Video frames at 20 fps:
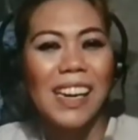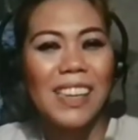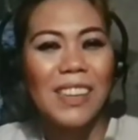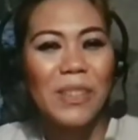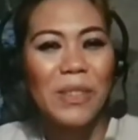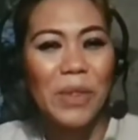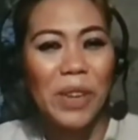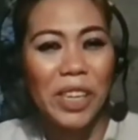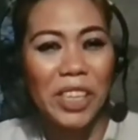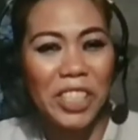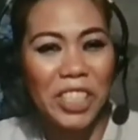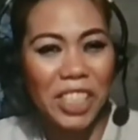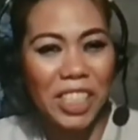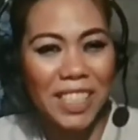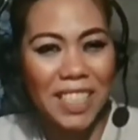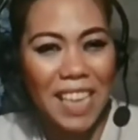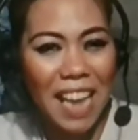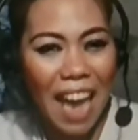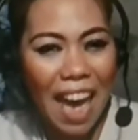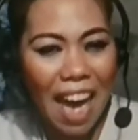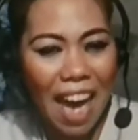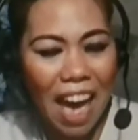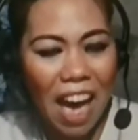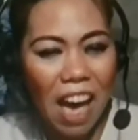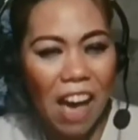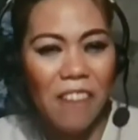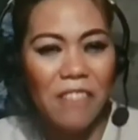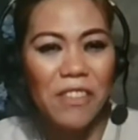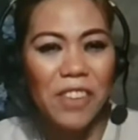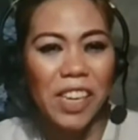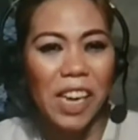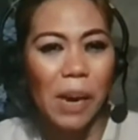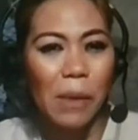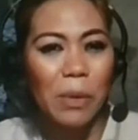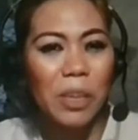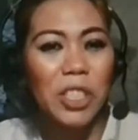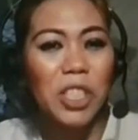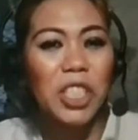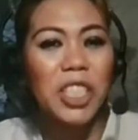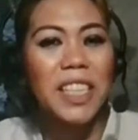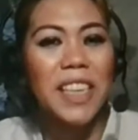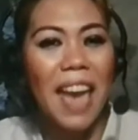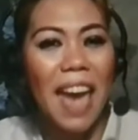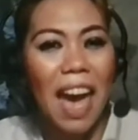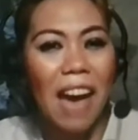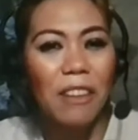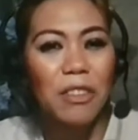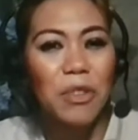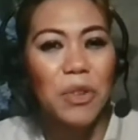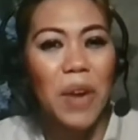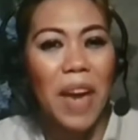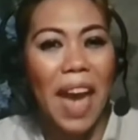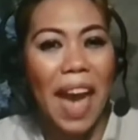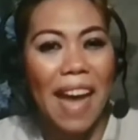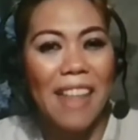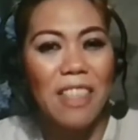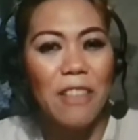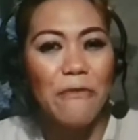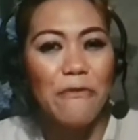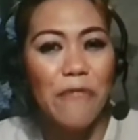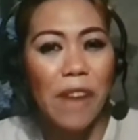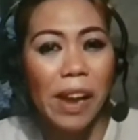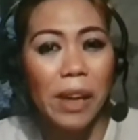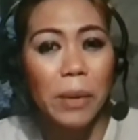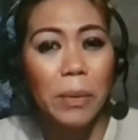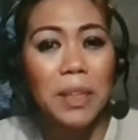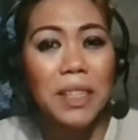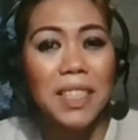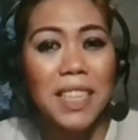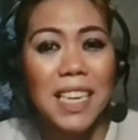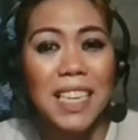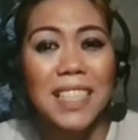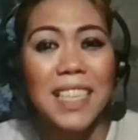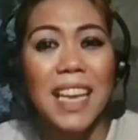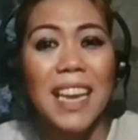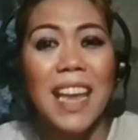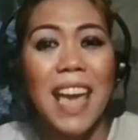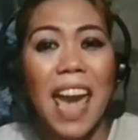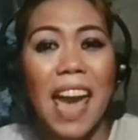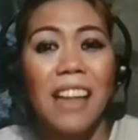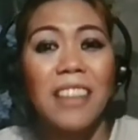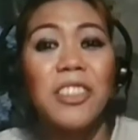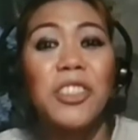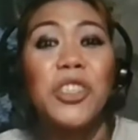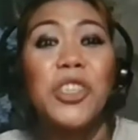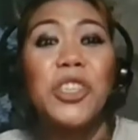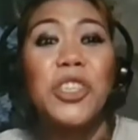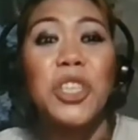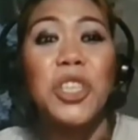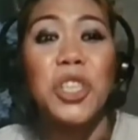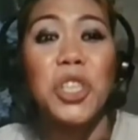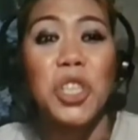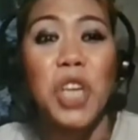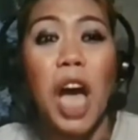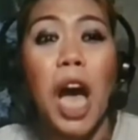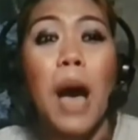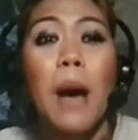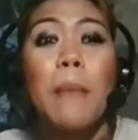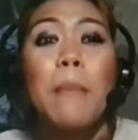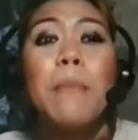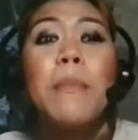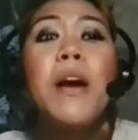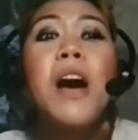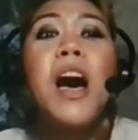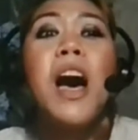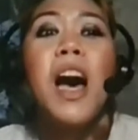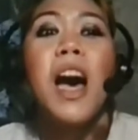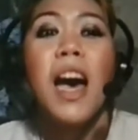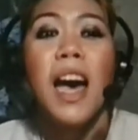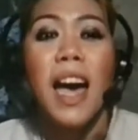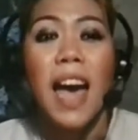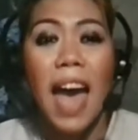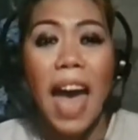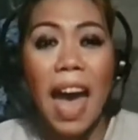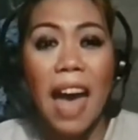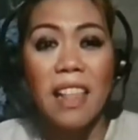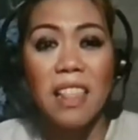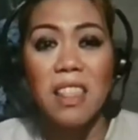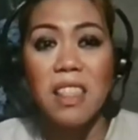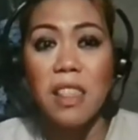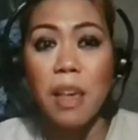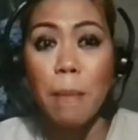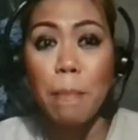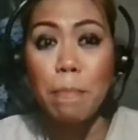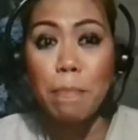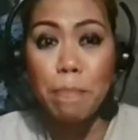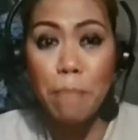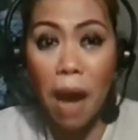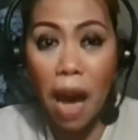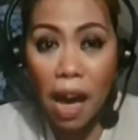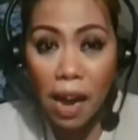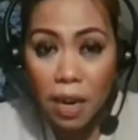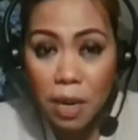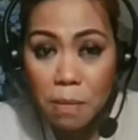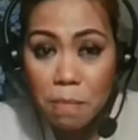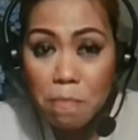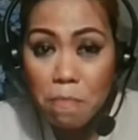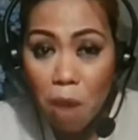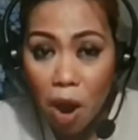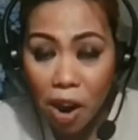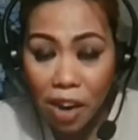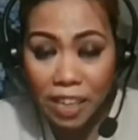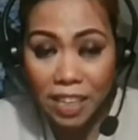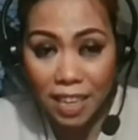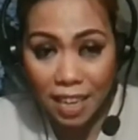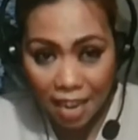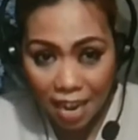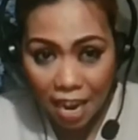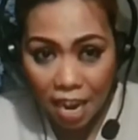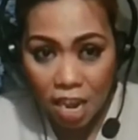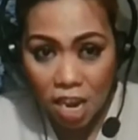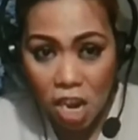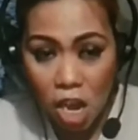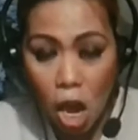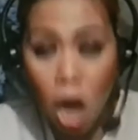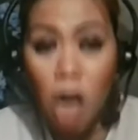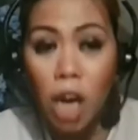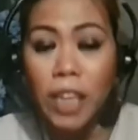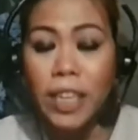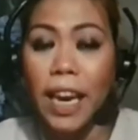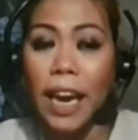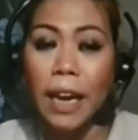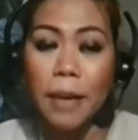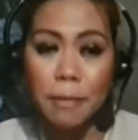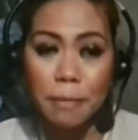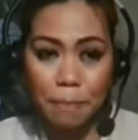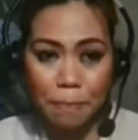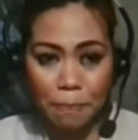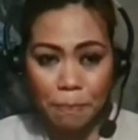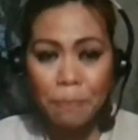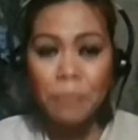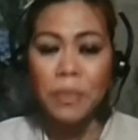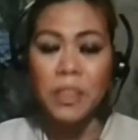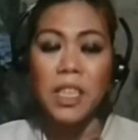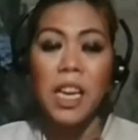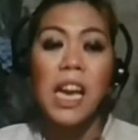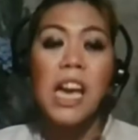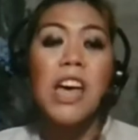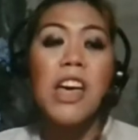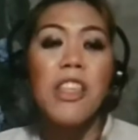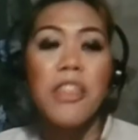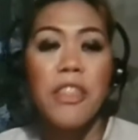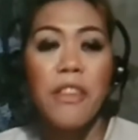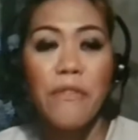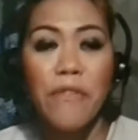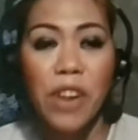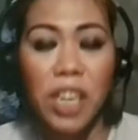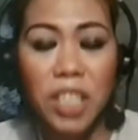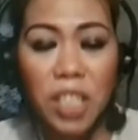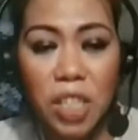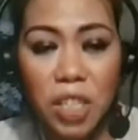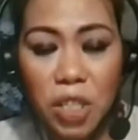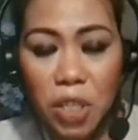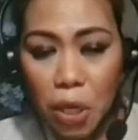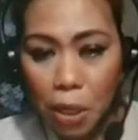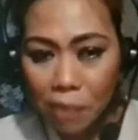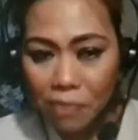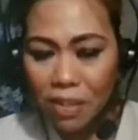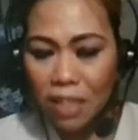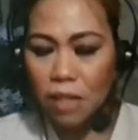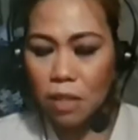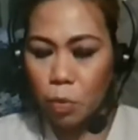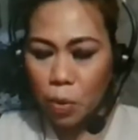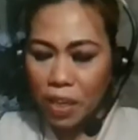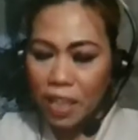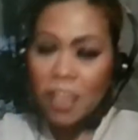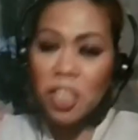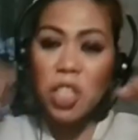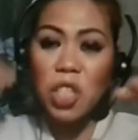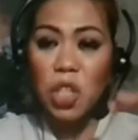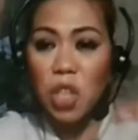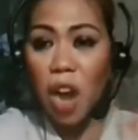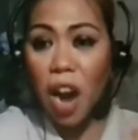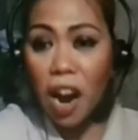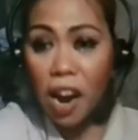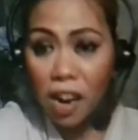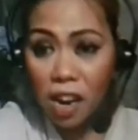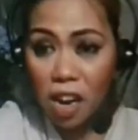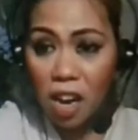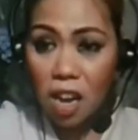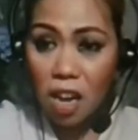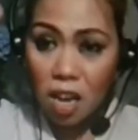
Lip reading: We just have to add the frequencies and enter the sum at the bottom mark in. Okay, the first interval, we can start